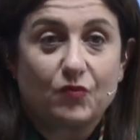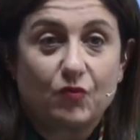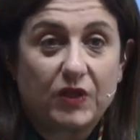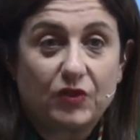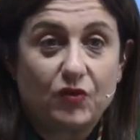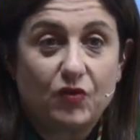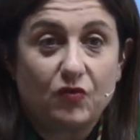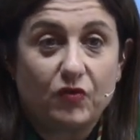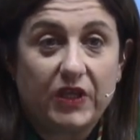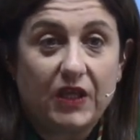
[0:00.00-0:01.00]
what are
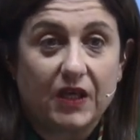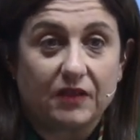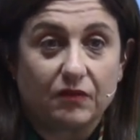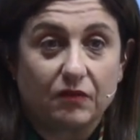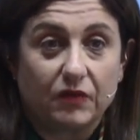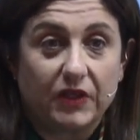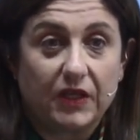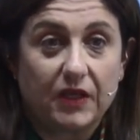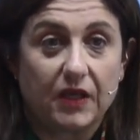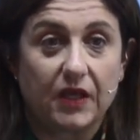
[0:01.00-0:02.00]
you looking at,
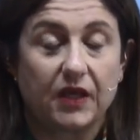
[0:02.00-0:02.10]
okay?